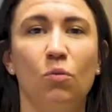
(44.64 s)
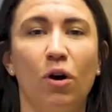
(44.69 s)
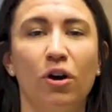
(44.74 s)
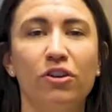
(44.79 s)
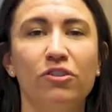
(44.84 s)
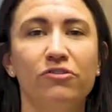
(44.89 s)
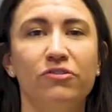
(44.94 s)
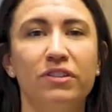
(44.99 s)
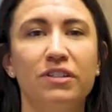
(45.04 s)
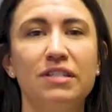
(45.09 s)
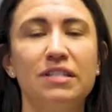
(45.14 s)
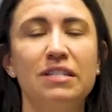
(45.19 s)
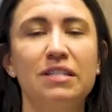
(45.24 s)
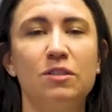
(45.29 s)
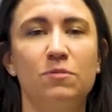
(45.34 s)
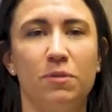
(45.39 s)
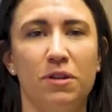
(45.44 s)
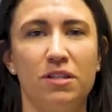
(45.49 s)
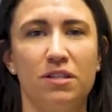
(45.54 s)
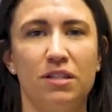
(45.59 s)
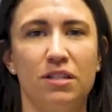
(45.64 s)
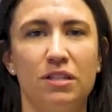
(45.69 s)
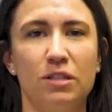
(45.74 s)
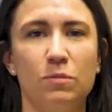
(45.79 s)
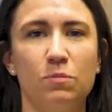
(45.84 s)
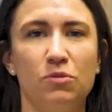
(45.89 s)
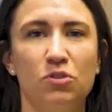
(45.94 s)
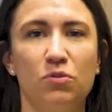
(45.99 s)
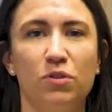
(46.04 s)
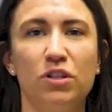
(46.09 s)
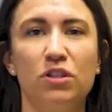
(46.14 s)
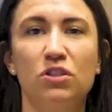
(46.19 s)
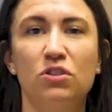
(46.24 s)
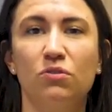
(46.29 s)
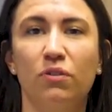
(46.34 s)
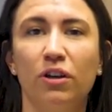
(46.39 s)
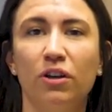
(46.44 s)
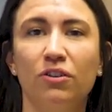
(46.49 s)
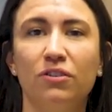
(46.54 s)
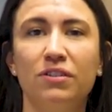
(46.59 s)
water fills the spaces between
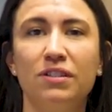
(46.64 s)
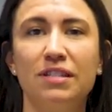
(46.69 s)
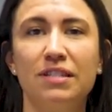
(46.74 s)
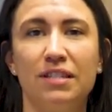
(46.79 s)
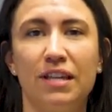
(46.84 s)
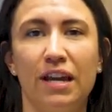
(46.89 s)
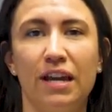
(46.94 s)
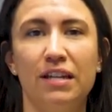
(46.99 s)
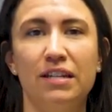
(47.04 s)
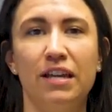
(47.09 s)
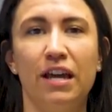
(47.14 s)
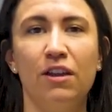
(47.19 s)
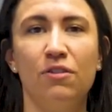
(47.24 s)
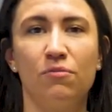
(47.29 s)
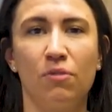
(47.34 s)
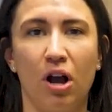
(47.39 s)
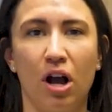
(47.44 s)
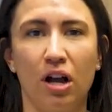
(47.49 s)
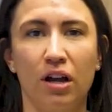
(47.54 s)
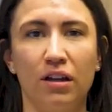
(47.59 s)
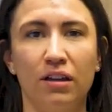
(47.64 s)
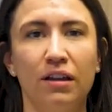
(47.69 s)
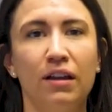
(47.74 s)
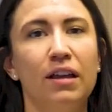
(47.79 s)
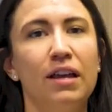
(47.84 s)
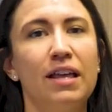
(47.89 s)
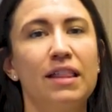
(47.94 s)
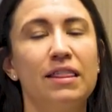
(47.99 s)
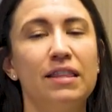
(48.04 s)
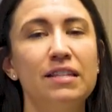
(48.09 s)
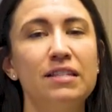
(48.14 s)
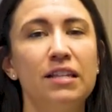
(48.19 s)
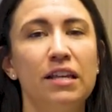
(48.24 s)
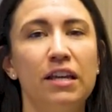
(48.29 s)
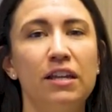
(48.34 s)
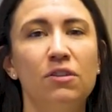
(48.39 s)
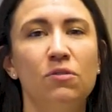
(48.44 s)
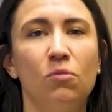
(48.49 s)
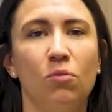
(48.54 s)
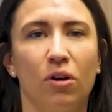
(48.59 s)
soil, sand, and rock. This
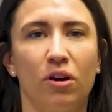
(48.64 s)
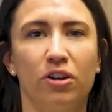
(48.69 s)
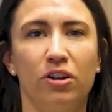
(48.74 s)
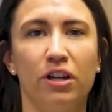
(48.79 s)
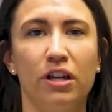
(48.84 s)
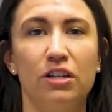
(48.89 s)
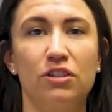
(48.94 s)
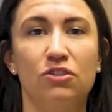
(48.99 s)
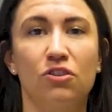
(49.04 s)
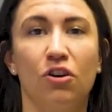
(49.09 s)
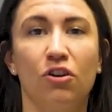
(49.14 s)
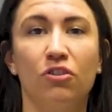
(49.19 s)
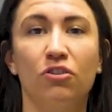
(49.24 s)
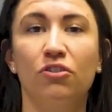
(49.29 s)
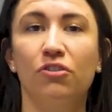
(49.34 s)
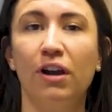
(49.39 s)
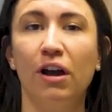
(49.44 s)
hidden water is called